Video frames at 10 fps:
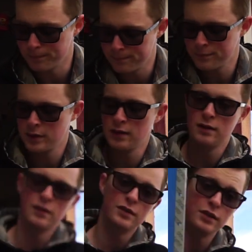
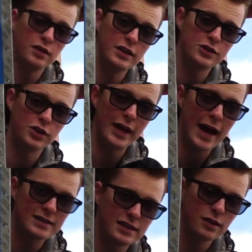You're going to need your
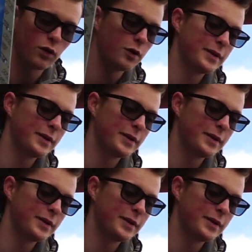gasket, oil